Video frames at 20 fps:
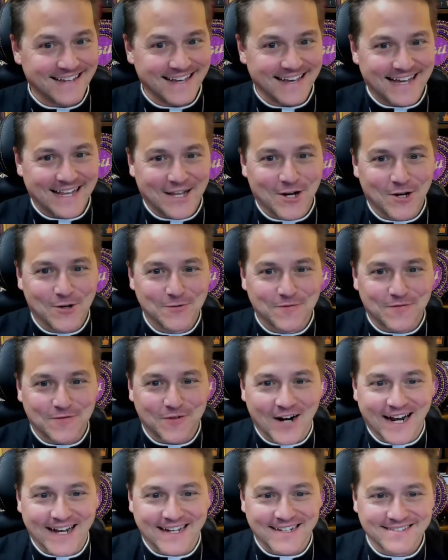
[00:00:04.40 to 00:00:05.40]
Hello,
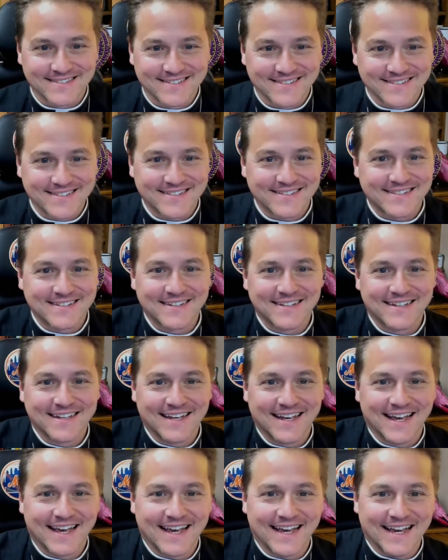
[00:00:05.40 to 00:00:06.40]
friends.
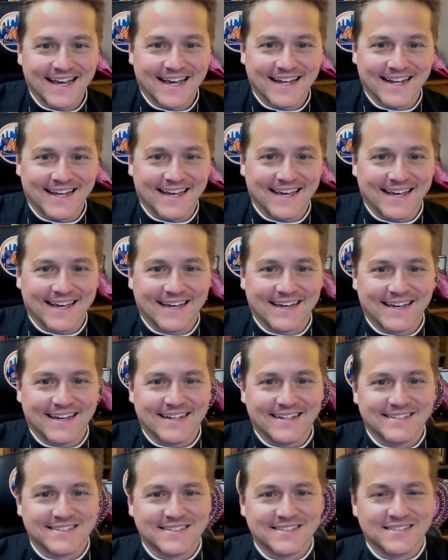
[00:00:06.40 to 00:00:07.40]
It
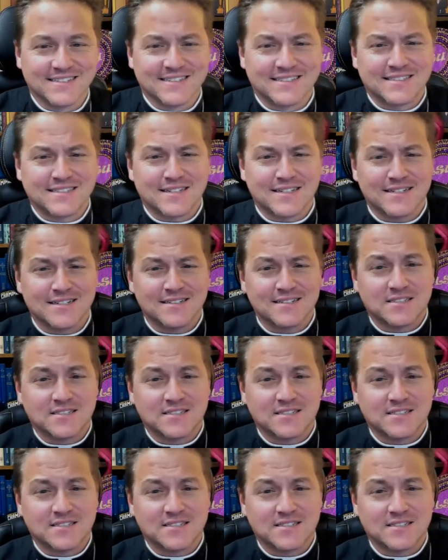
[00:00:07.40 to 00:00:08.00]
is